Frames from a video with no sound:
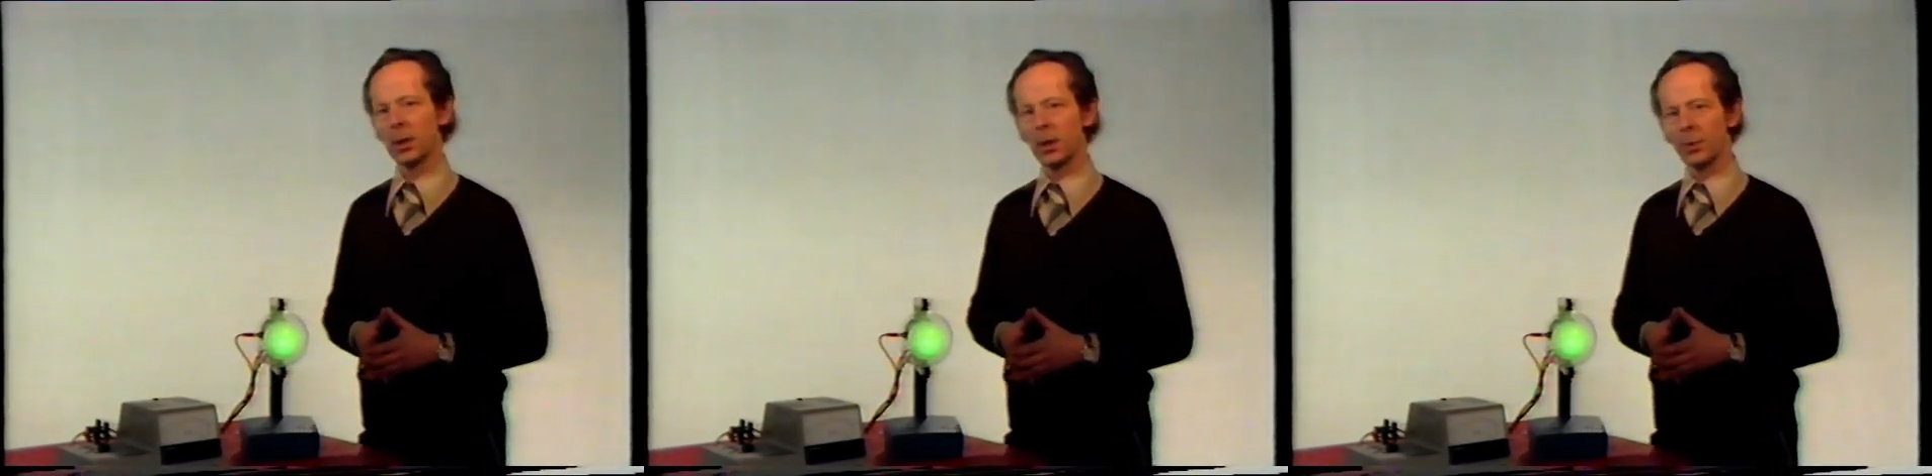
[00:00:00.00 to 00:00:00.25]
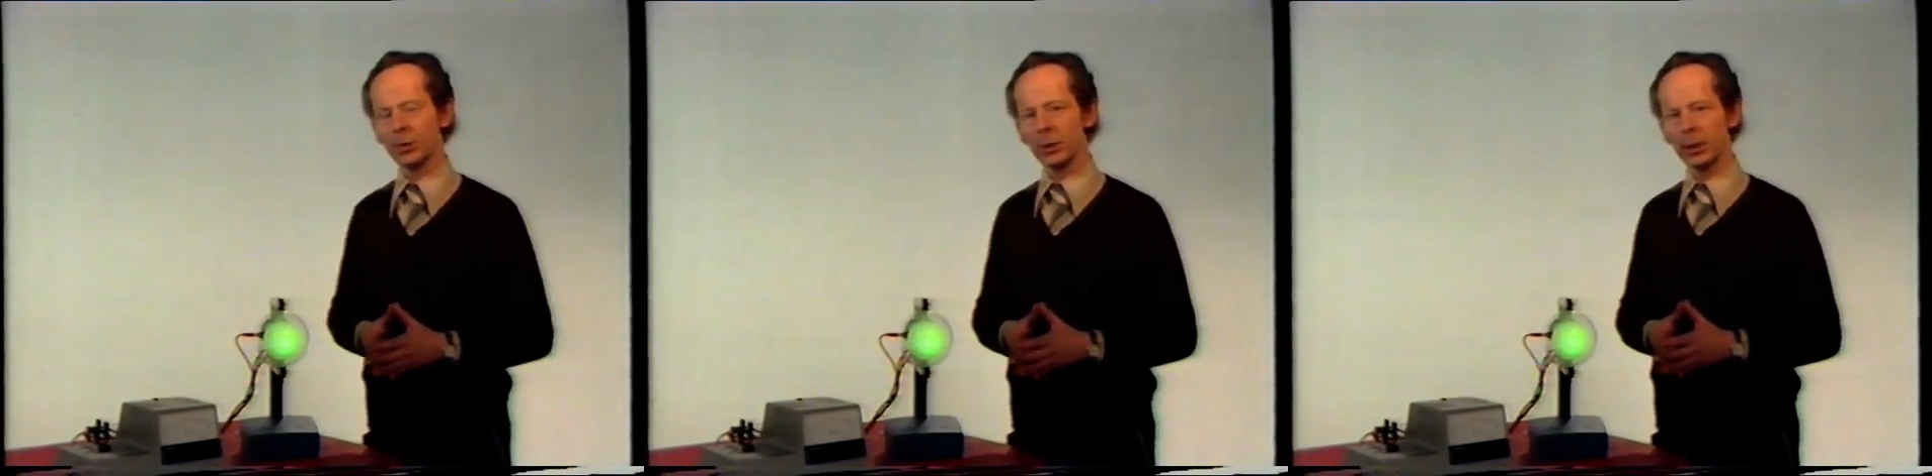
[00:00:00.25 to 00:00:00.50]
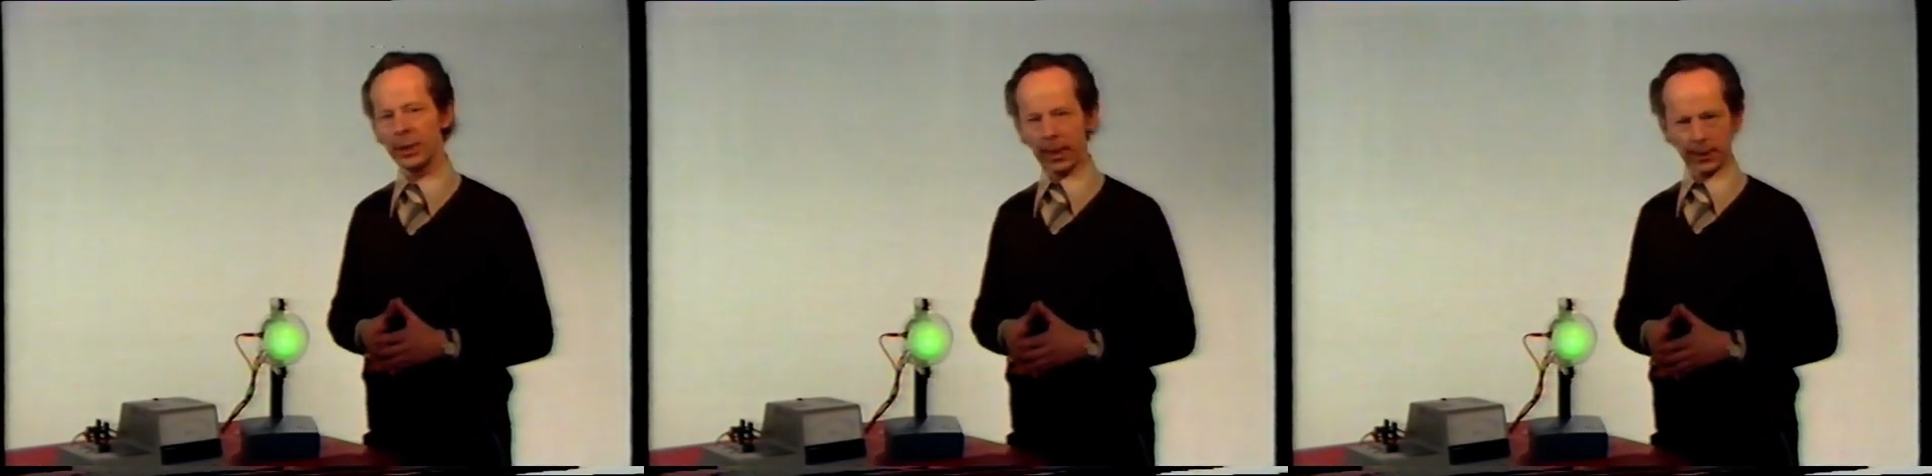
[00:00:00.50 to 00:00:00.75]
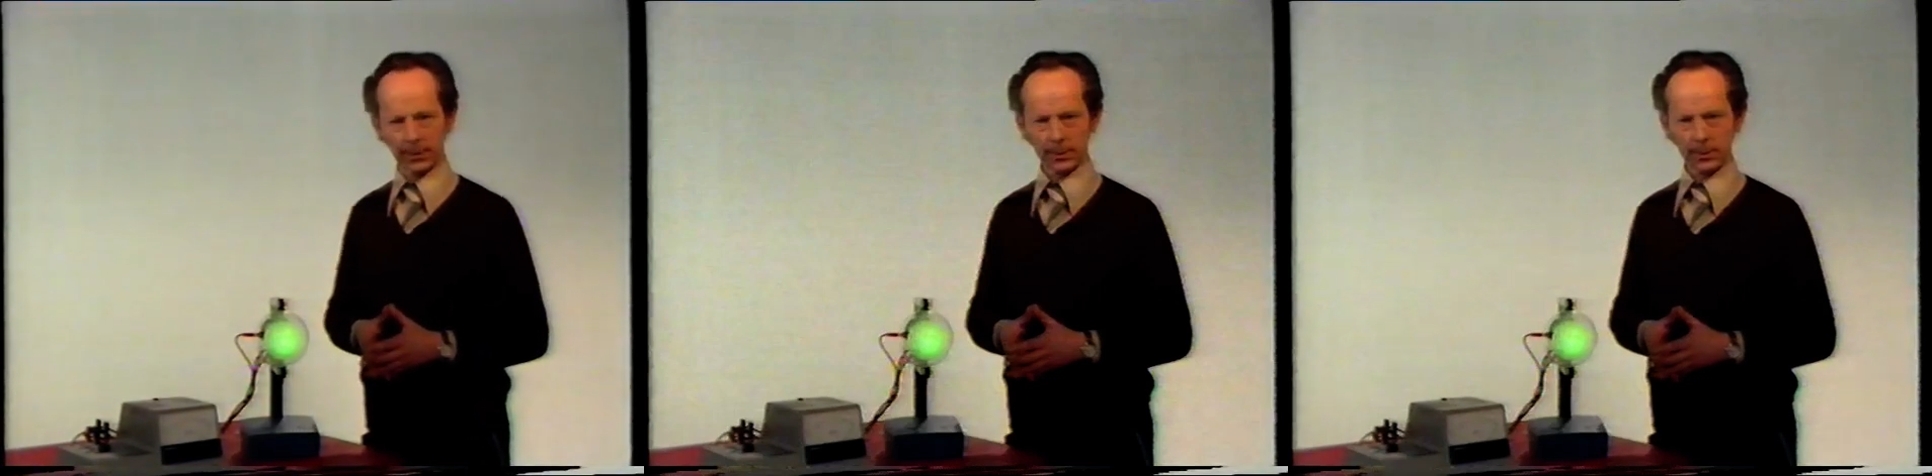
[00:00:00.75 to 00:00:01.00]
which
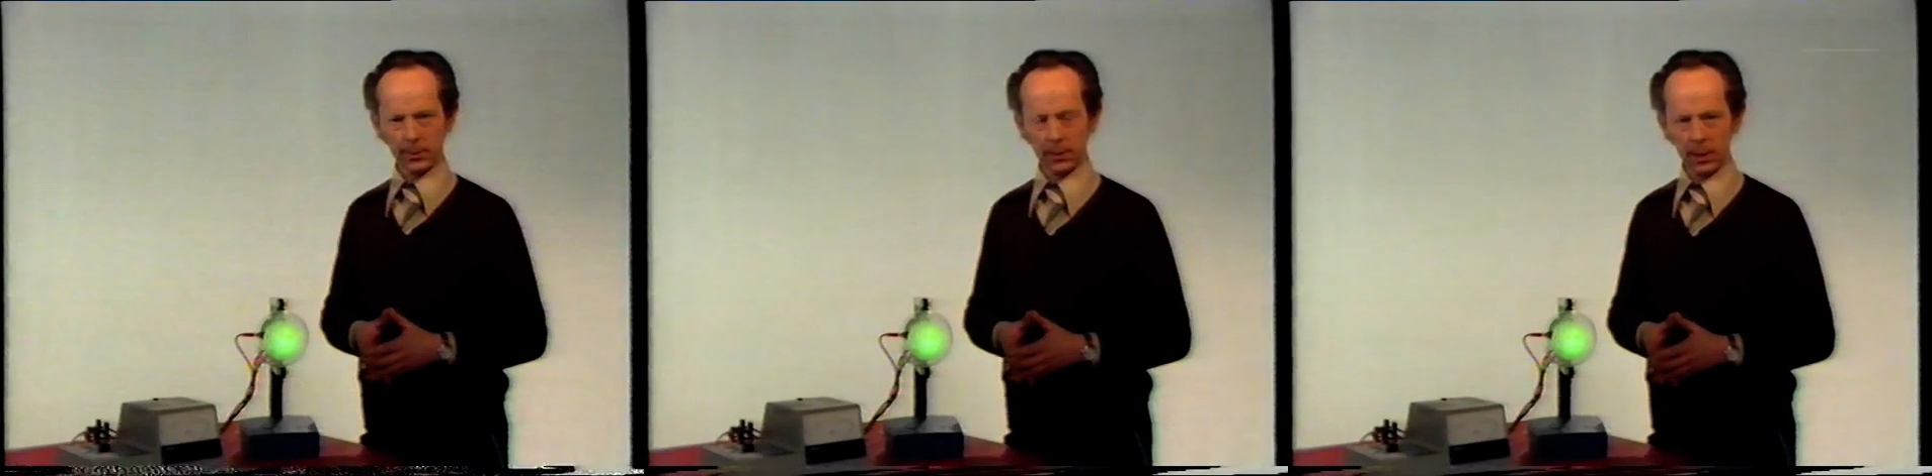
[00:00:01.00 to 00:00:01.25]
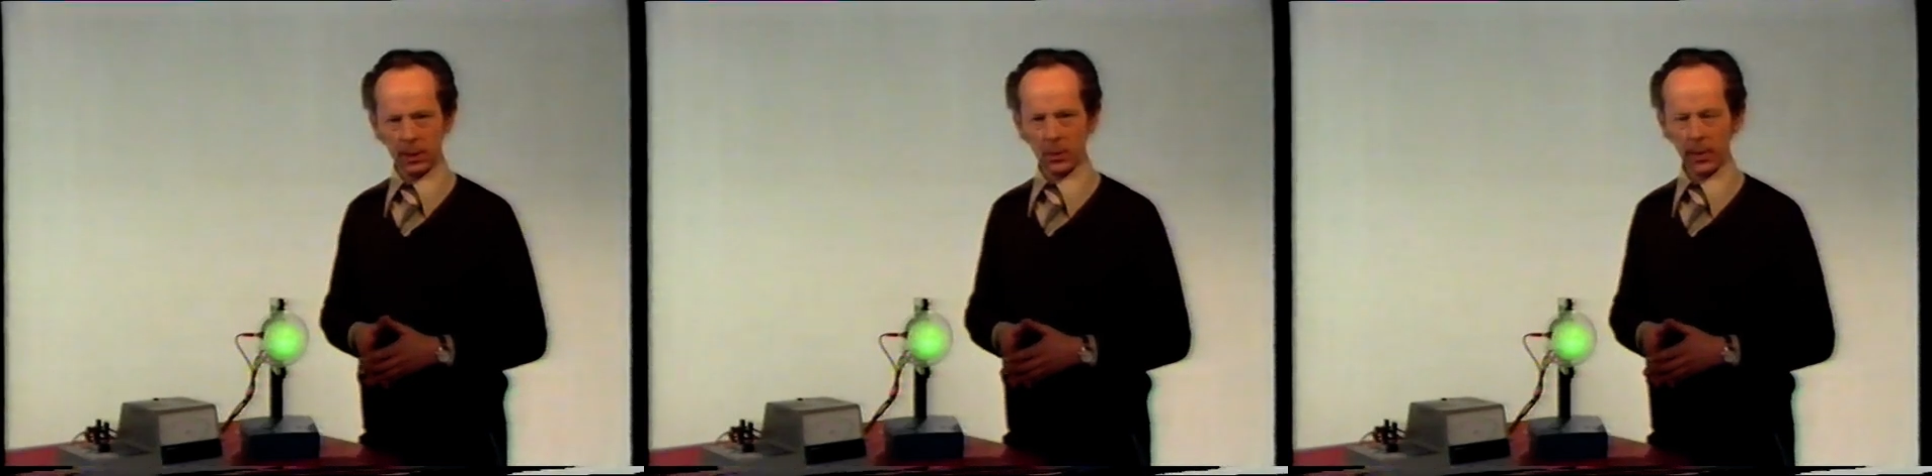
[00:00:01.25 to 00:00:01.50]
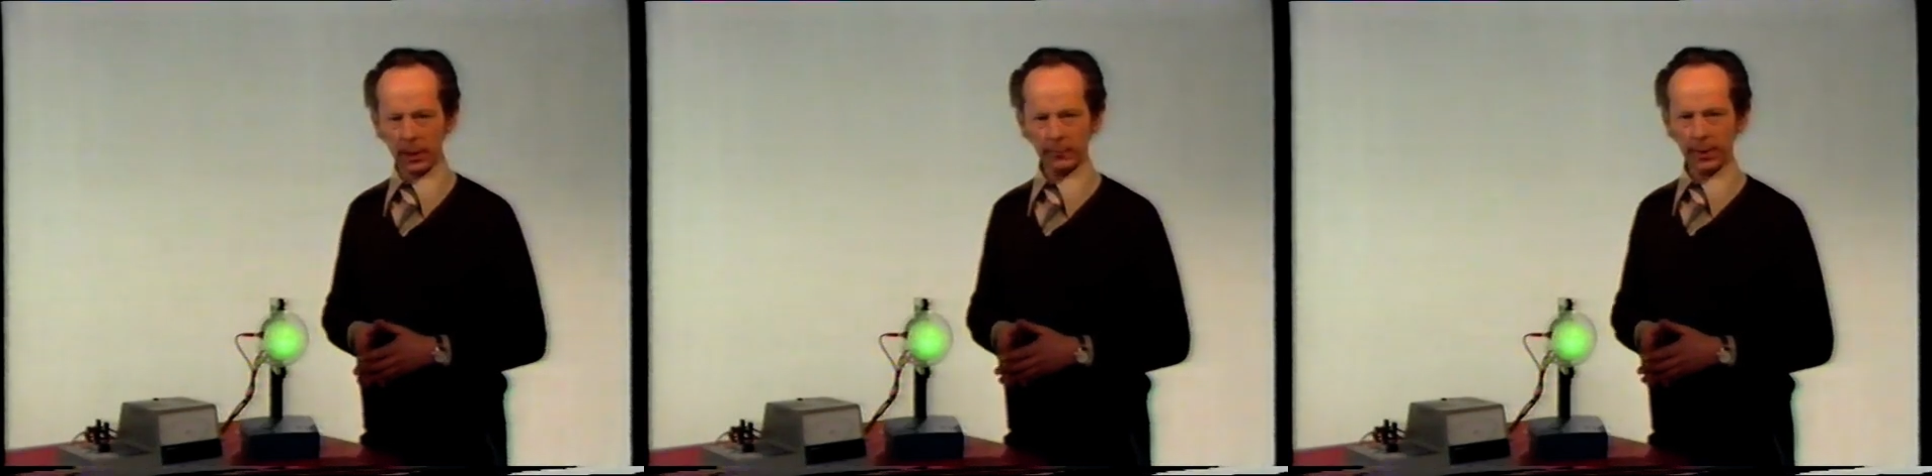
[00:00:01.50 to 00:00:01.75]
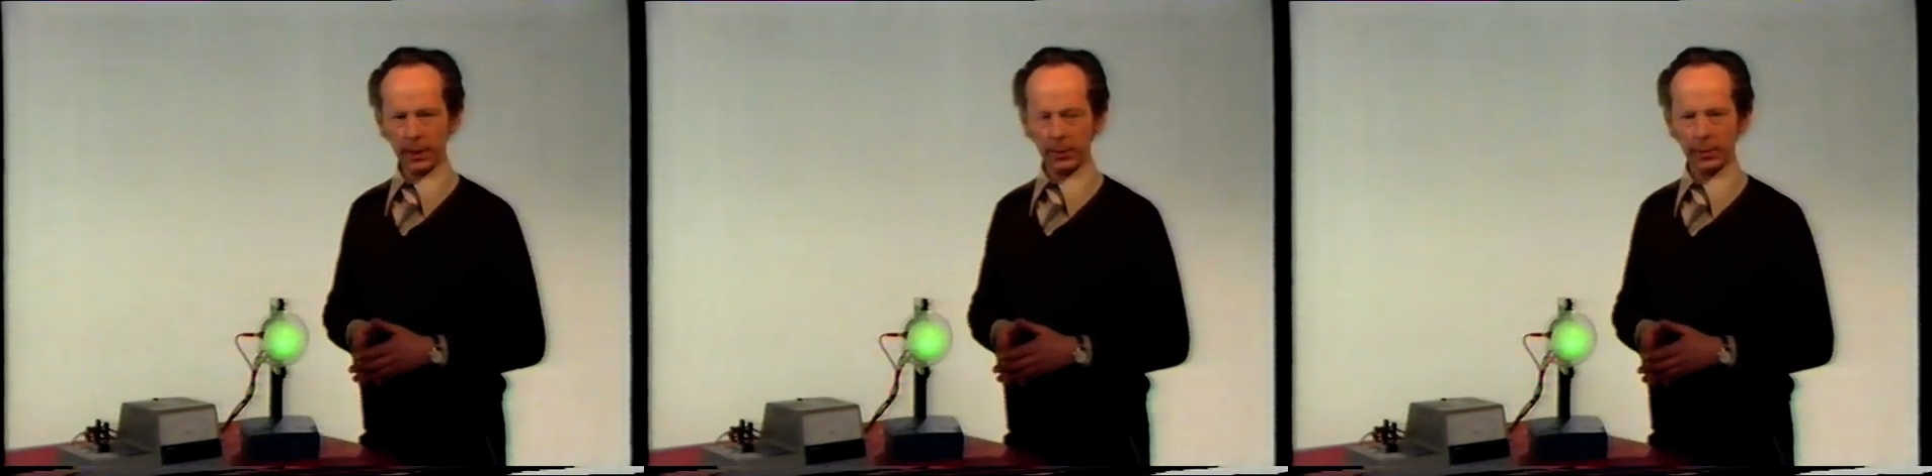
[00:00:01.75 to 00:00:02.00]
connects the
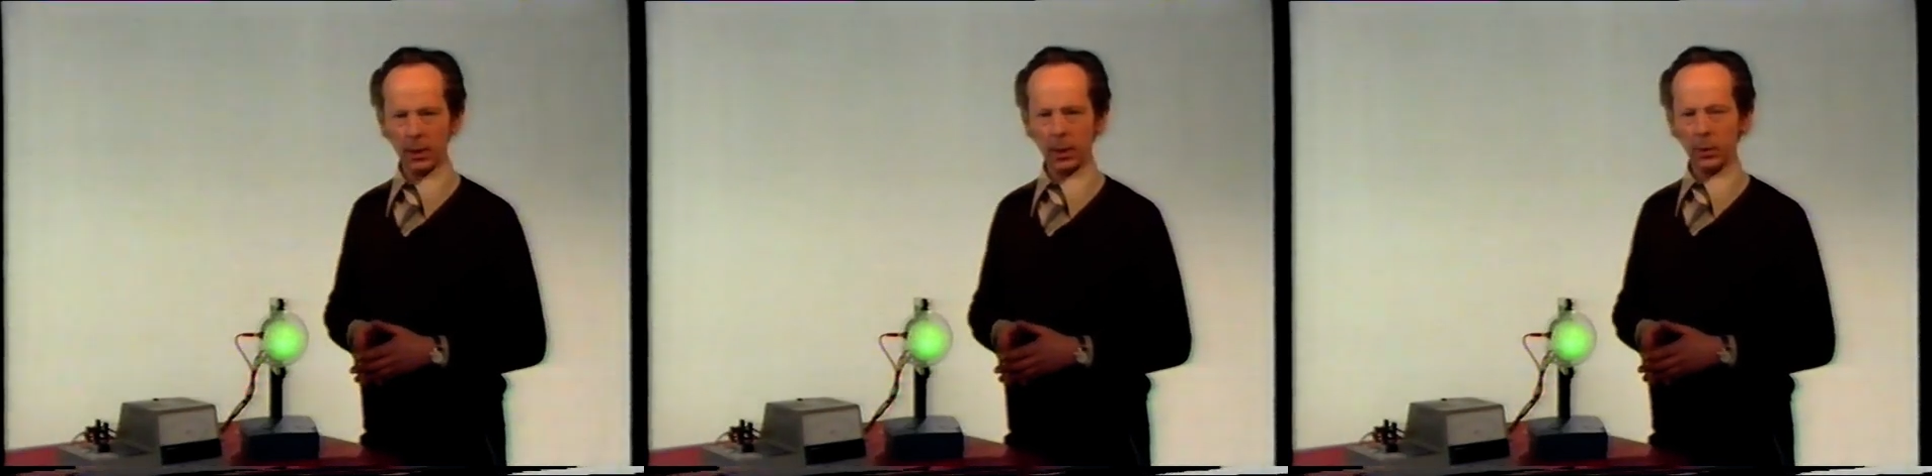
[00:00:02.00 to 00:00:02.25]
wavelength